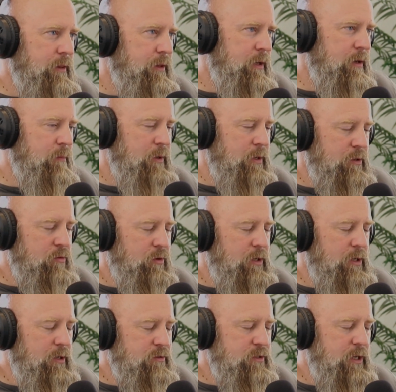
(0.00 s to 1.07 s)
Emit
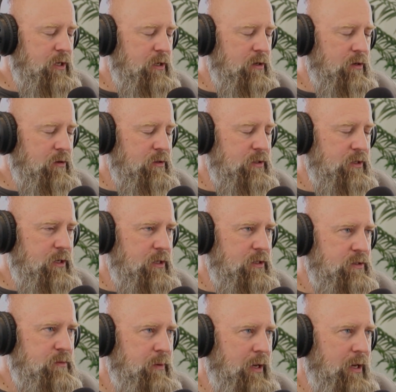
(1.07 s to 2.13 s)
greenhouse, and
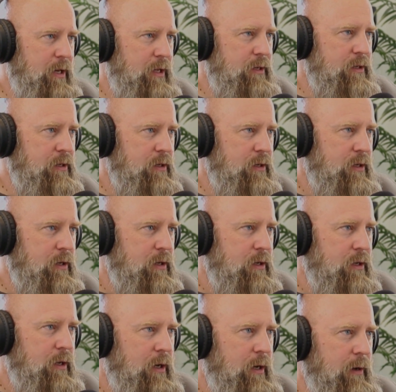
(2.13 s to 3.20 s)
it's bad.
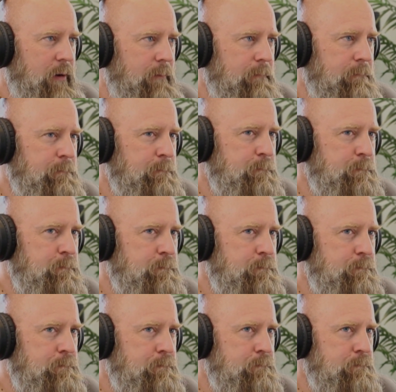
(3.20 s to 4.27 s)

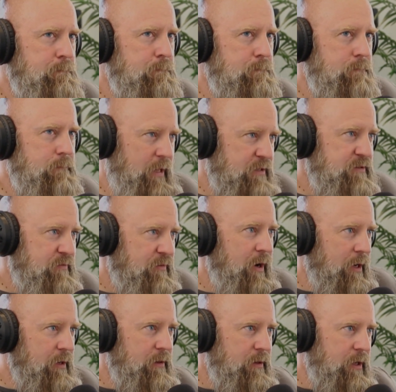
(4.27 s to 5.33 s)
That's
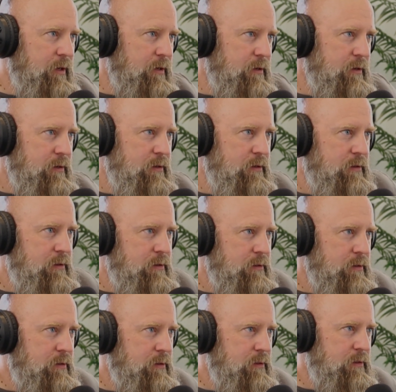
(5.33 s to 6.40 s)
fine. Then,
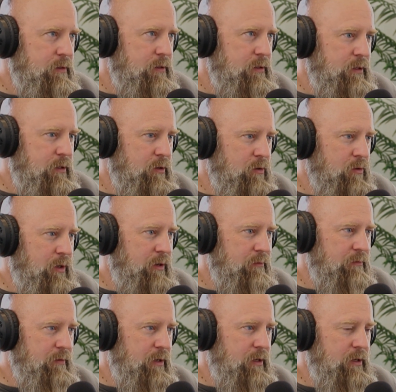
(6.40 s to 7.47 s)
I
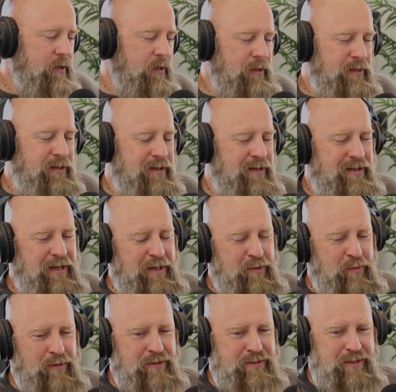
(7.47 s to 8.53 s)

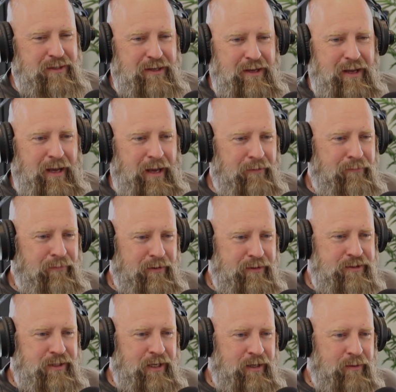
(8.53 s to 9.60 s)
don't want to have fun
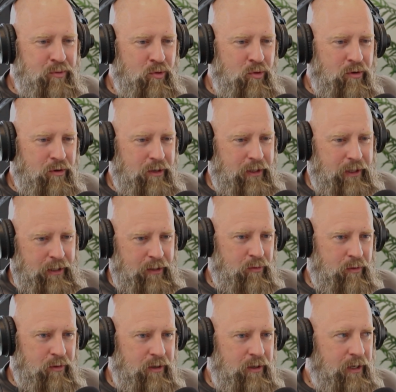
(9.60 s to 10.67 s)
staying poor,
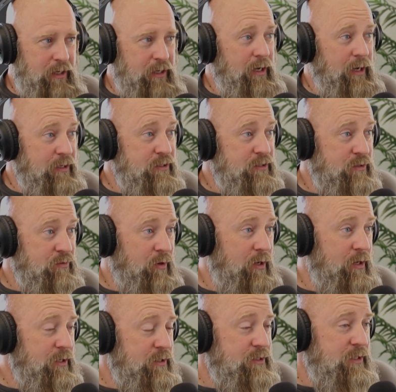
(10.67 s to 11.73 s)
Angola, I guess, right?
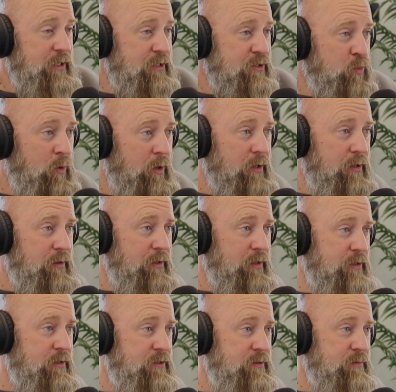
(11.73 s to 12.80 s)
Is what
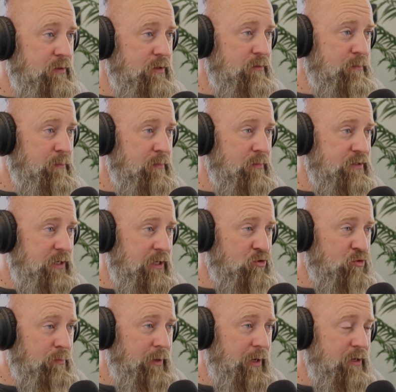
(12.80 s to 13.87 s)
these
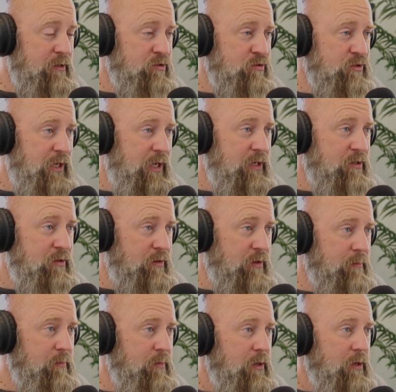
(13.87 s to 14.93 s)
central banks are saying to them.